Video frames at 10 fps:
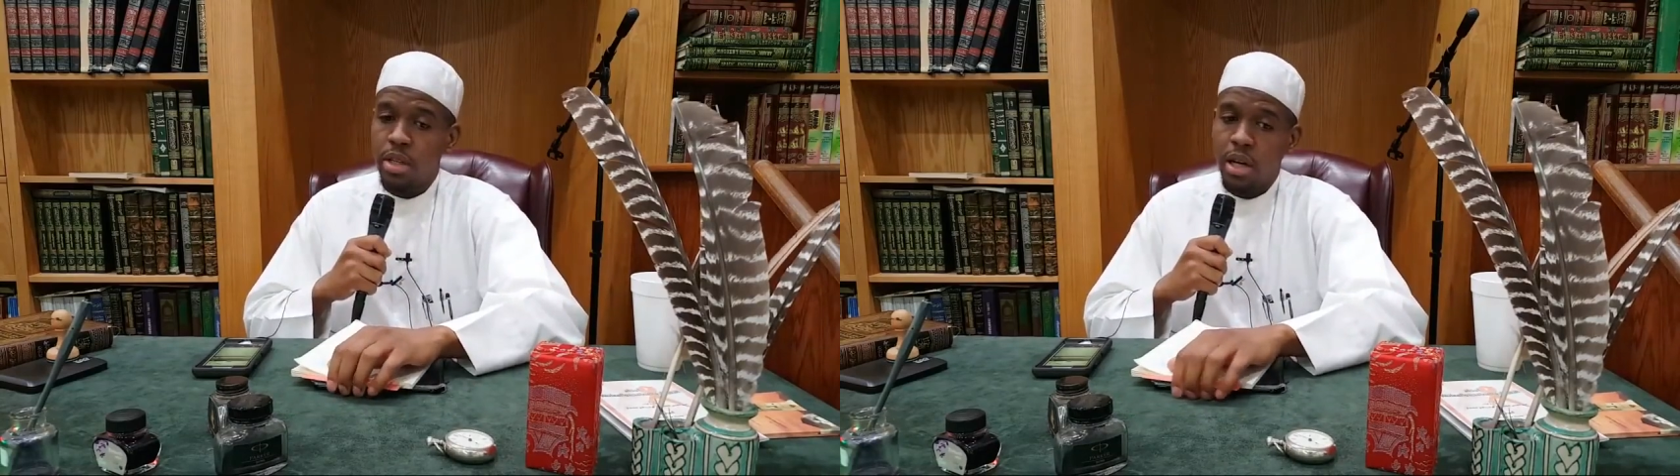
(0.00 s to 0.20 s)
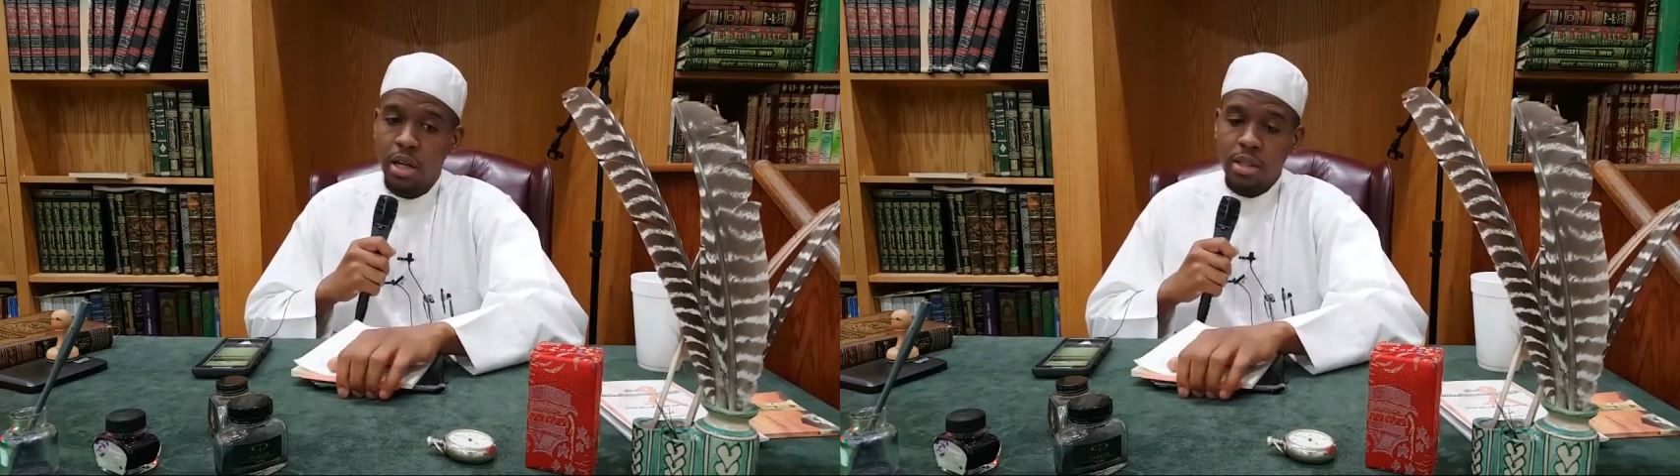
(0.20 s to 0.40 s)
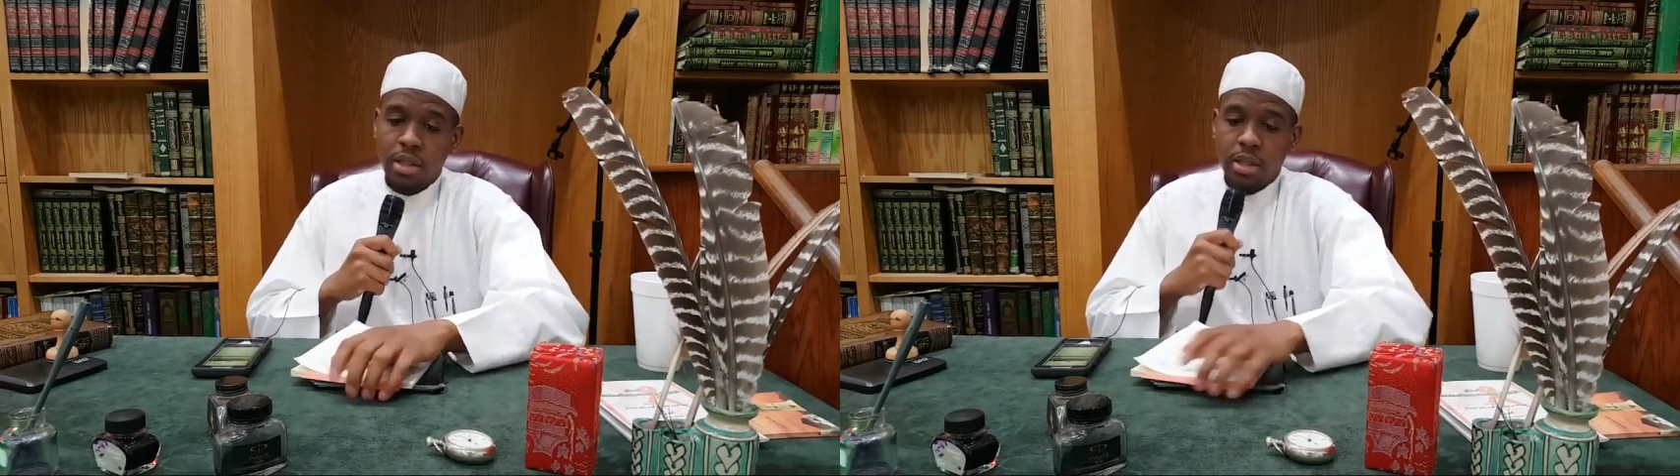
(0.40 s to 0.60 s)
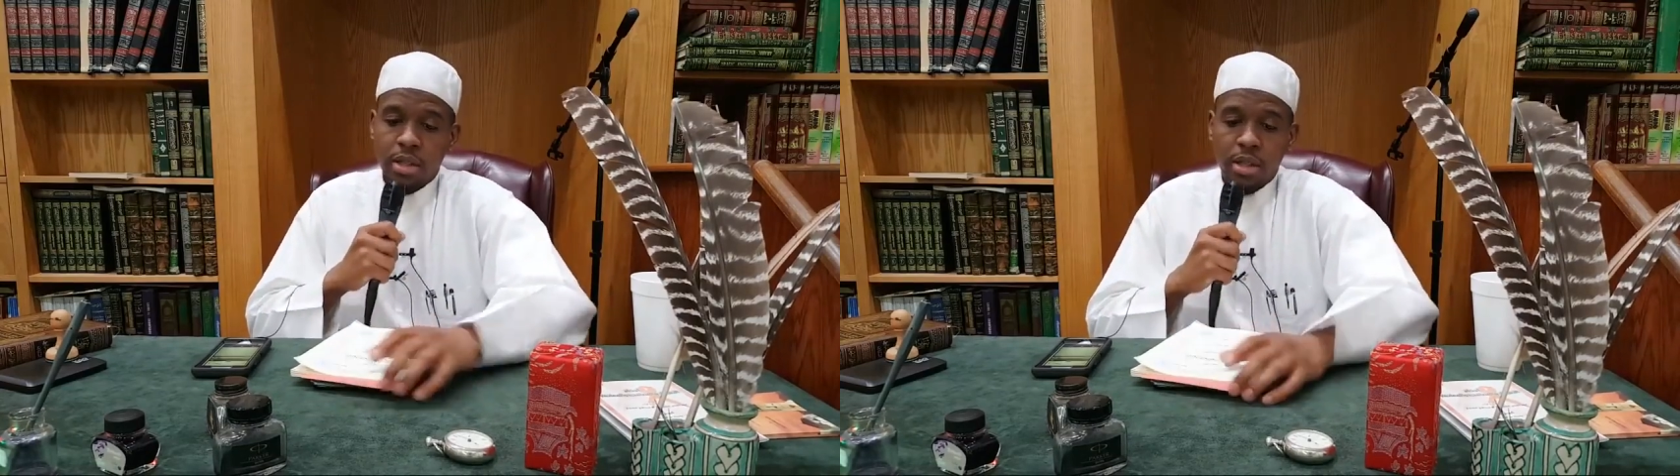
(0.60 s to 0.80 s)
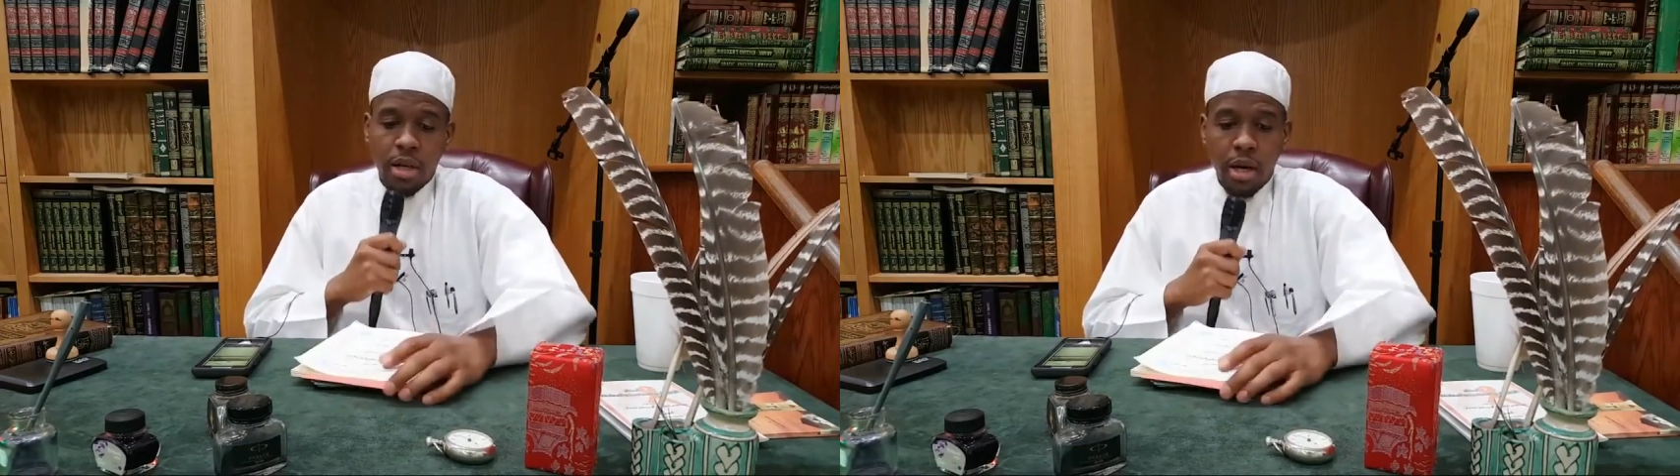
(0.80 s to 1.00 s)
the,
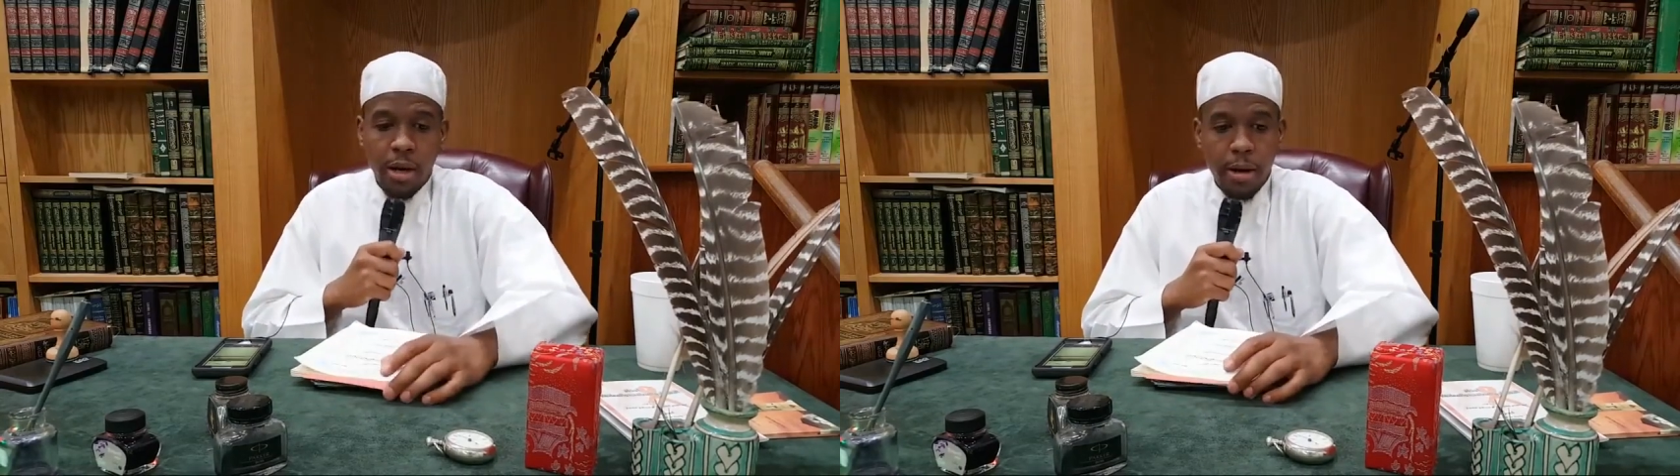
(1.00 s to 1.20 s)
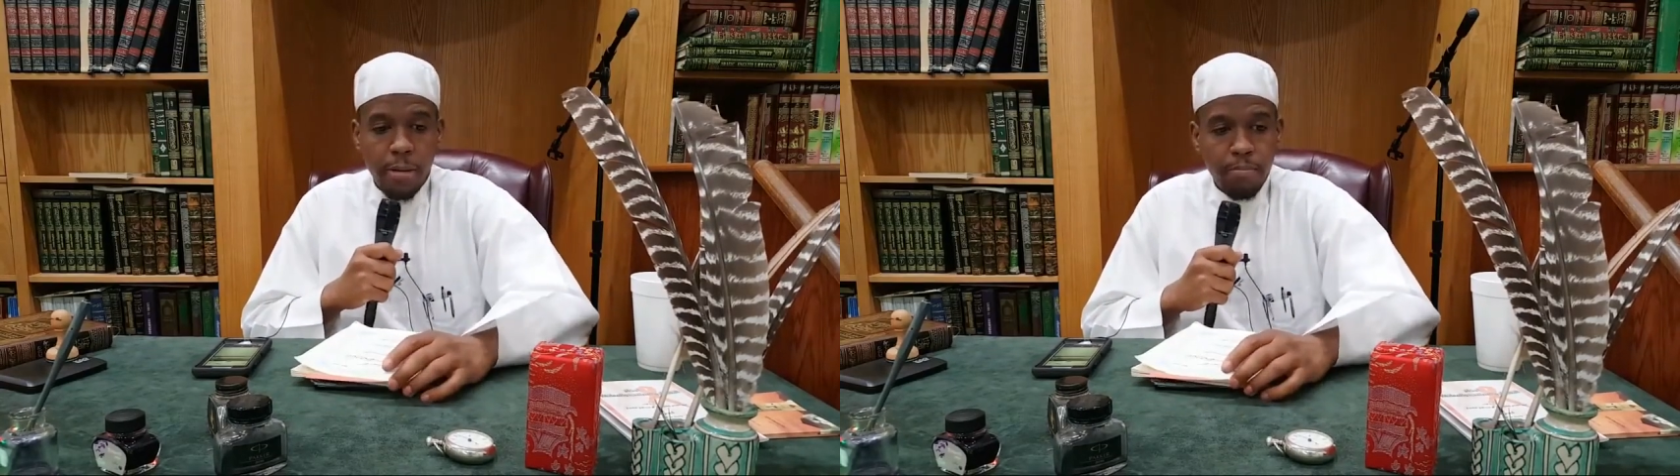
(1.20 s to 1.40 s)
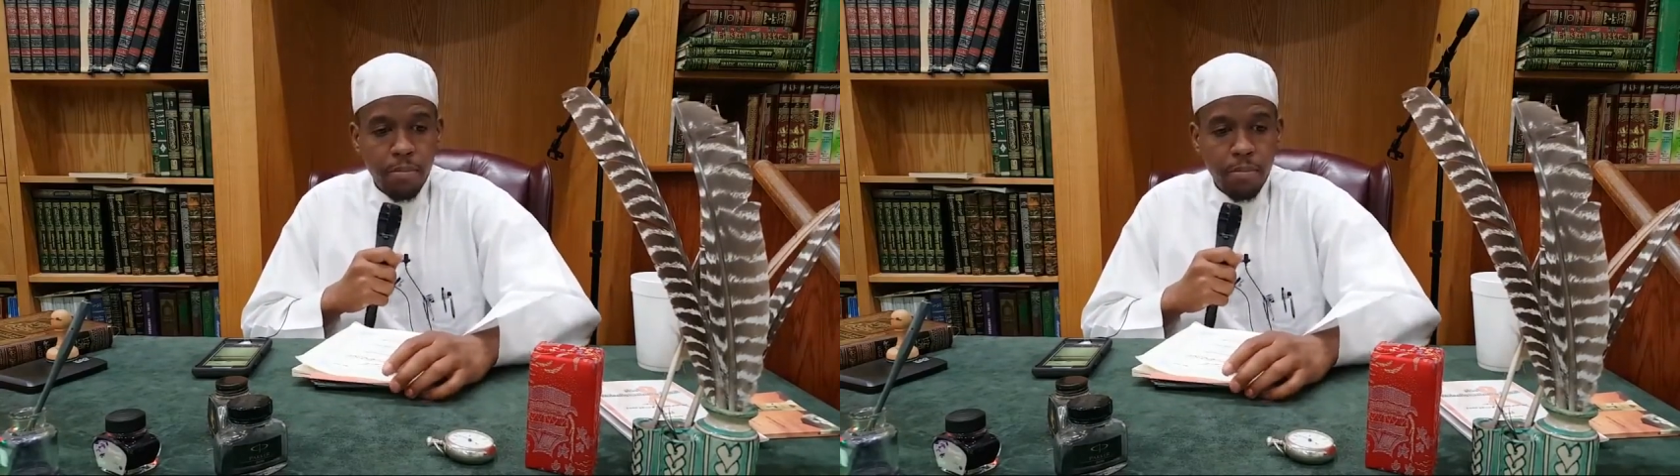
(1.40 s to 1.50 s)
the, uh,